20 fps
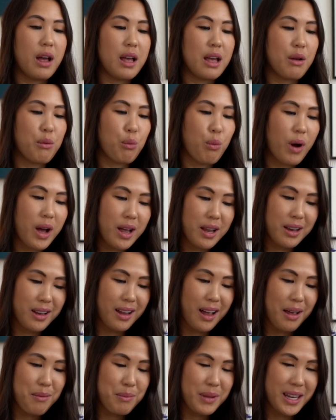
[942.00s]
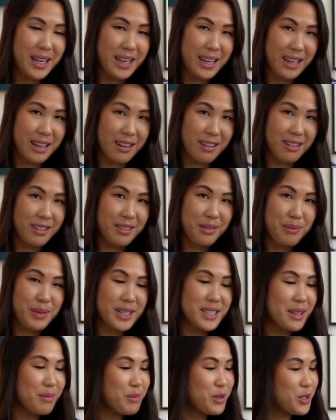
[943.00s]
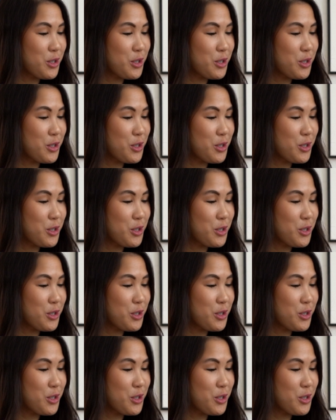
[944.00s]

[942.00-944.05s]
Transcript: What I mean here, because I'm